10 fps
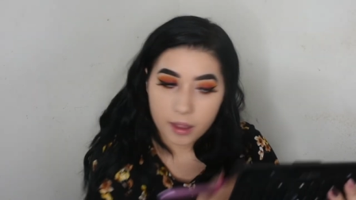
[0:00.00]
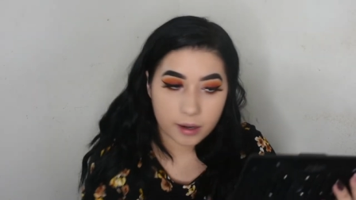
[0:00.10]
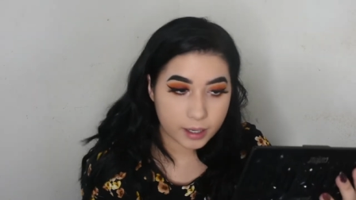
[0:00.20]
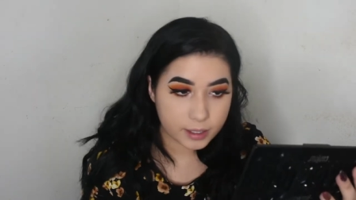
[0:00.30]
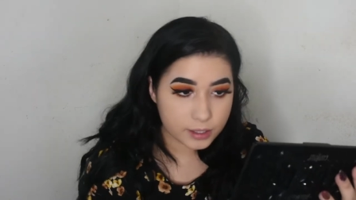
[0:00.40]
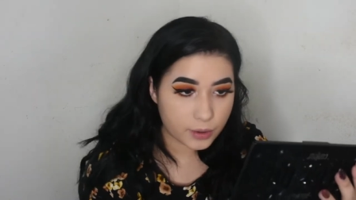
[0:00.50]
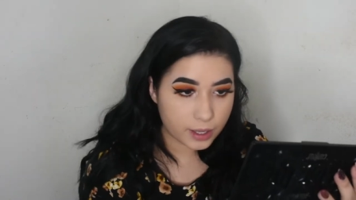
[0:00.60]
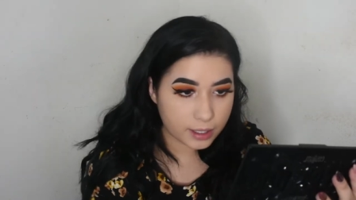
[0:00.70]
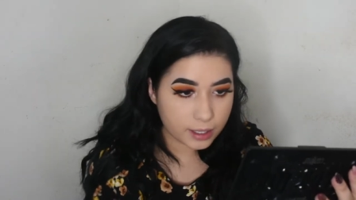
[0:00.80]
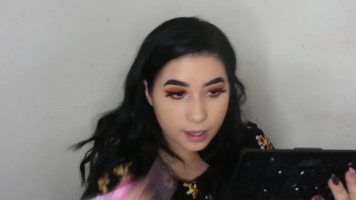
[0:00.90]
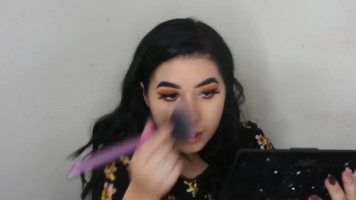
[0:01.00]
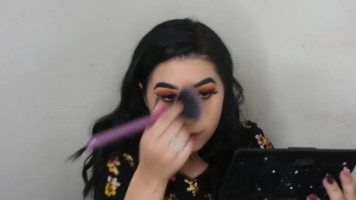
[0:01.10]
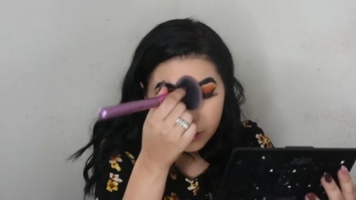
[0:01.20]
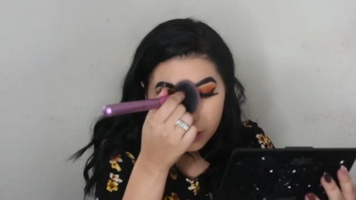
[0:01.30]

Alright, so I think I have